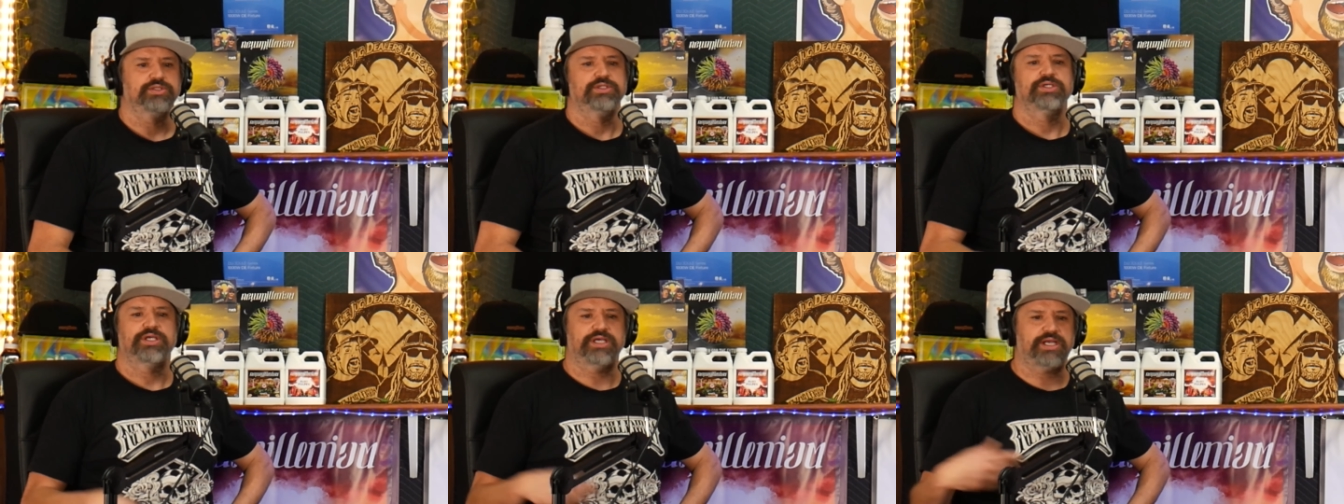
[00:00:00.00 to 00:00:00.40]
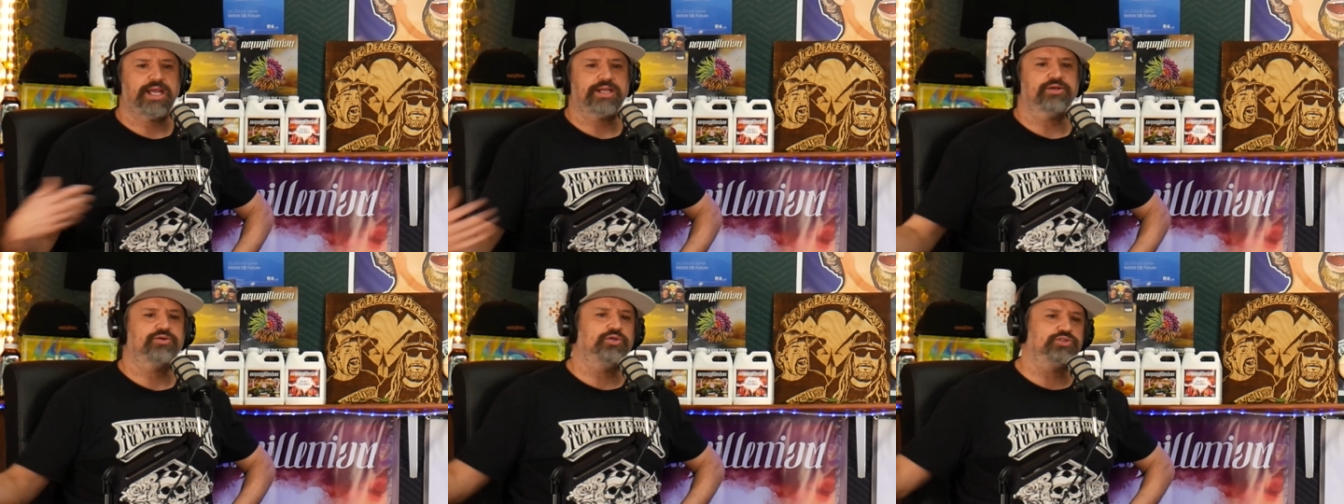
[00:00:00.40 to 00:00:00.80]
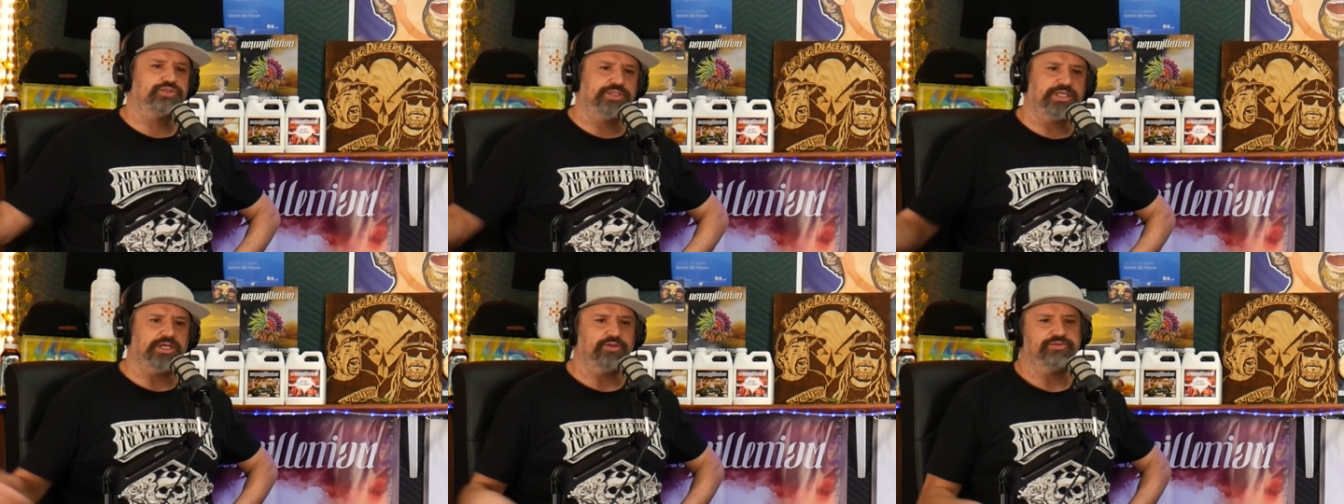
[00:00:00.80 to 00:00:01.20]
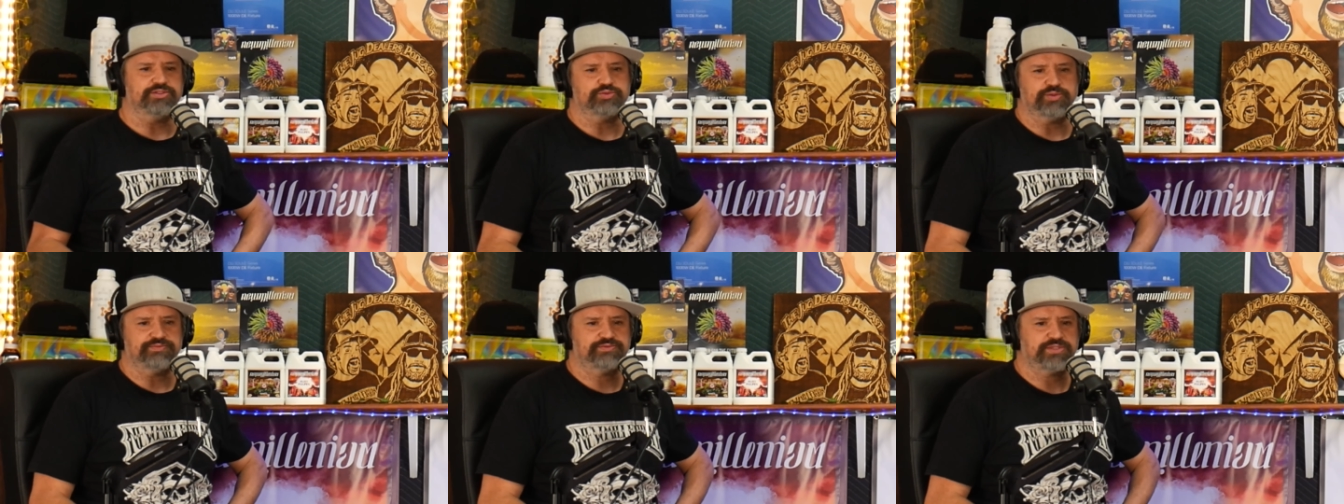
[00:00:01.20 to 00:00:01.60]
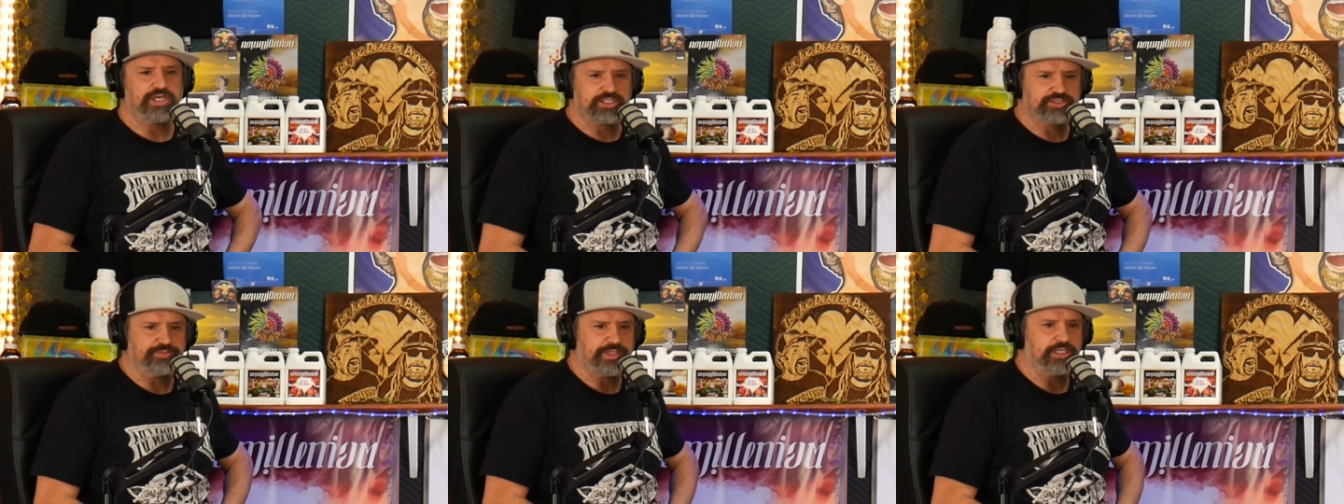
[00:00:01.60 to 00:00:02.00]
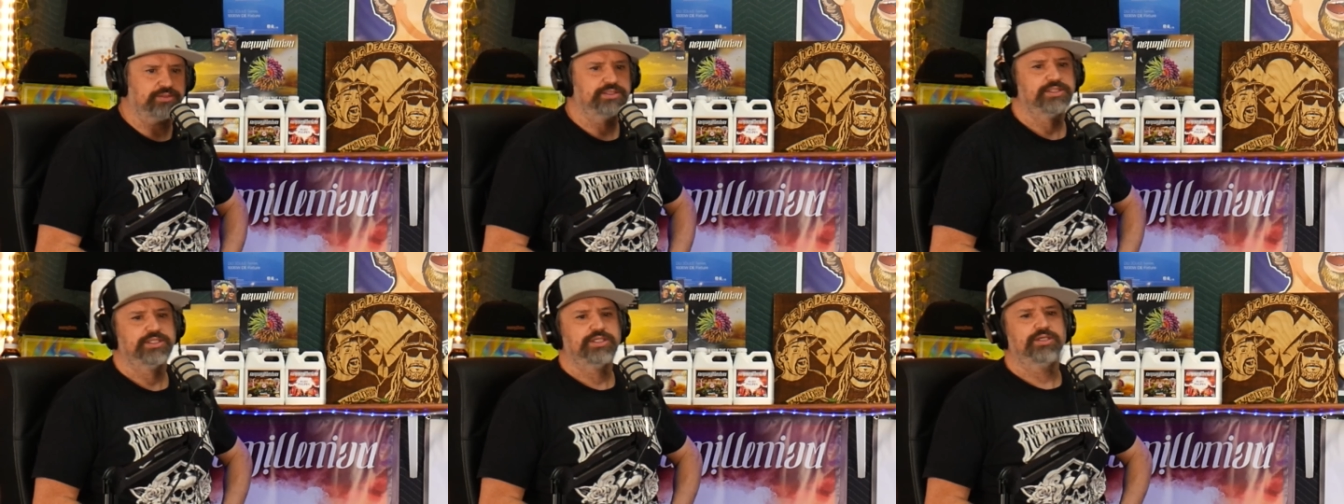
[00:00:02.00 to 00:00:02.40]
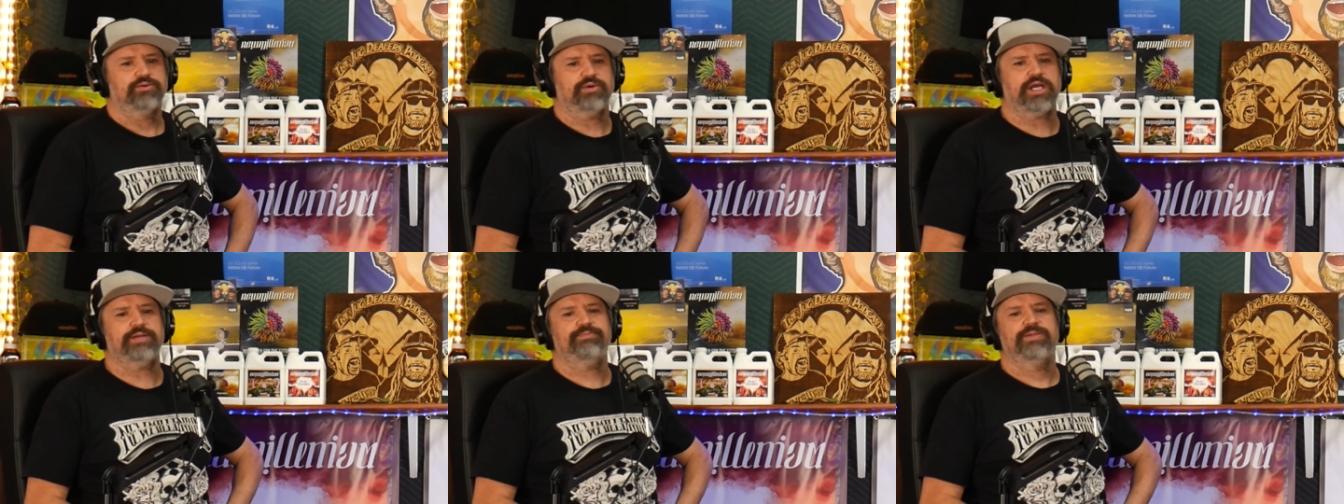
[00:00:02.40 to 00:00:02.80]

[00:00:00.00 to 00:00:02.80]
in agriculture and health, as we've talked about, right?